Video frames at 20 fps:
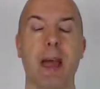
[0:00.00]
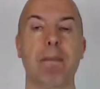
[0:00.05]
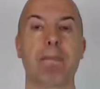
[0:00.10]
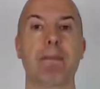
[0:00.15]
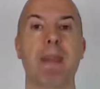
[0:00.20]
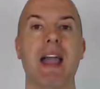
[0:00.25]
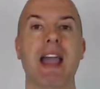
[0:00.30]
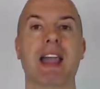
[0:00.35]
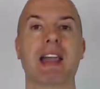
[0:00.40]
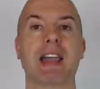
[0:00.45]

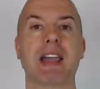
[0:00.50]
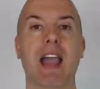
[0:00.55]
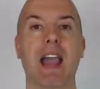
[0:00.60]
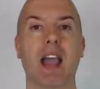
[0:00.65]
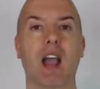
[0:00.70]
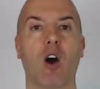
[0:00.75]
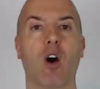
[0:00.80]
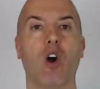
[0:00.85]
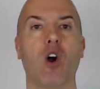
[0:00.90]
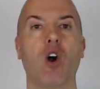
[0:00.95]
making
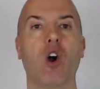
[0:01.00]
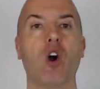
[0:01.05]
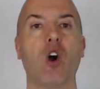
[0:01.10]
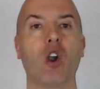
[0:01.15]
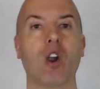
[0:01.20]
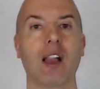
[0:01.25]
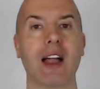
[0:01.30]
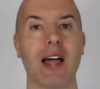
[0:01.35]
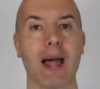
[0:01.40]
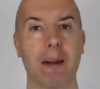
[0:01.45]
it
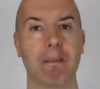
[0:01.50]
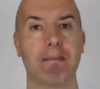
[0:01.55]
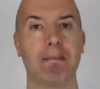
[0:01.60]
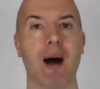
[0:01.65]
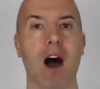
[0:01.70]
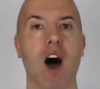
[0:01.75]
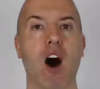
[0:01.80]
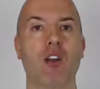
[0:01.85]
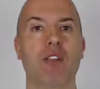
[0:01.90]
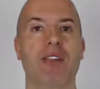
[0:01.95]
all
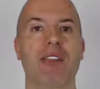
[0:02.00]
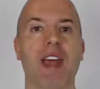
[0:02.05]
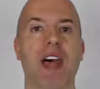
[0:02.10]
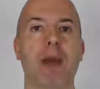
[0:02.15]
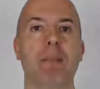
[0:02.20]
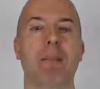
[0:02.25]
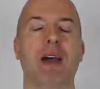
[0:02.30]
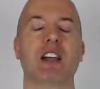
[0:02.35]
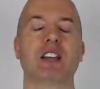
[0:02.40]
about them,